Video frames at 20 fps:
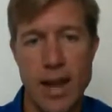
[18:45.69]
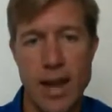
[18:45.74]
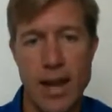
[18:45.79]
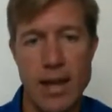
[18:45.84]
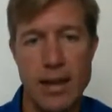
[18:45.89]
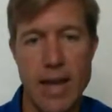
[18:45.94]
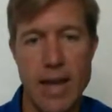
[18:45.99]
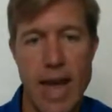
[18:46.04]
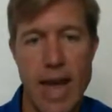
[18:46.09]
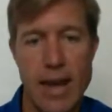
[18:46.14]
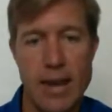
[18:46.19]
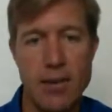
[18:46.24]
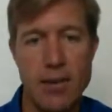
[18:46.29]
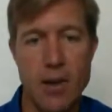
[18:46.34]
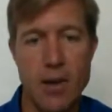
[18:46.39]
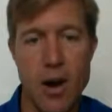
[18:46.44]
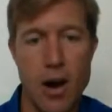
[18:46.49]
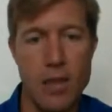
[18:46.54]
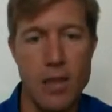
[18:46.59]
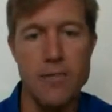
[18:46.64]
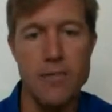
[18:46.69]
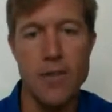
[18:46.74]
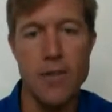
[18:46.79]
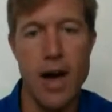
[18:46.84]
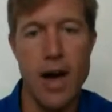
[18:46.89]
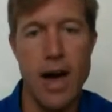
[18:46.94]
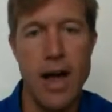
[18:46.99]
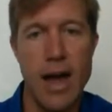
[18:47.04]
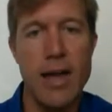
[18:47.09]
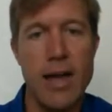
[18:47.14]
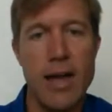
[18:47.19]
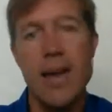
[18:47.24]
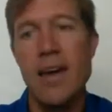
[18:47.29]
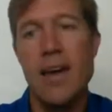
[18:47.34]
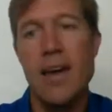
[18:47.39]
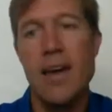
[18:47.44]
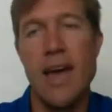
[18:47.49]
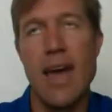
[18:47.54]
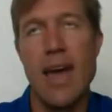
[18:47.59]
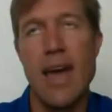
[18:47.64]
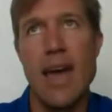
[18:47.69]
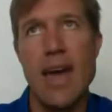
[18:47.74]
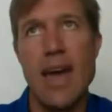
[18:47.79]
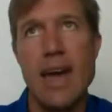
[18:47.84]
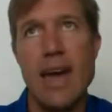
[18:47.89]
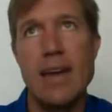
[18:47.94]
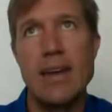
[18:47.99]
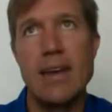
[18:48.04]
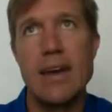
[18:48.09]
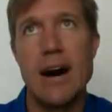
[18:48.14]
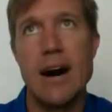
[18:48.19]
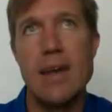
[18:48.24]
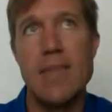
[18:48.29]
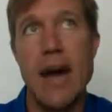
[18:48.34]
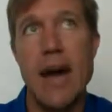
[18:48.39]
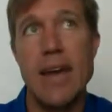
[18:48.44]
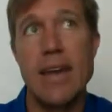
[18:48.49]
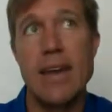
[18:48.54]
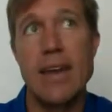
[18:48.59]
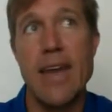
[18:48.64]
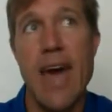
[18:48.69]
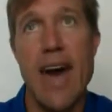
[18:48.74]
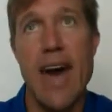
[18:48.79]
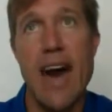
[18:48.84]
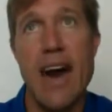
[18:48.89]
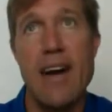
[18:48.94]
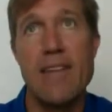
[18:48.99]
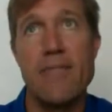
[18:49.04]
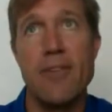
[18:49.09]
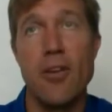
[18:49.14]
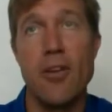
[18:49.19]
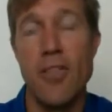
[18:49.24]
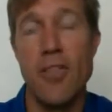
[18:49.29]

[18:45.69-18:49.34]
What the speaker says: I can edit on the fly, and I can have,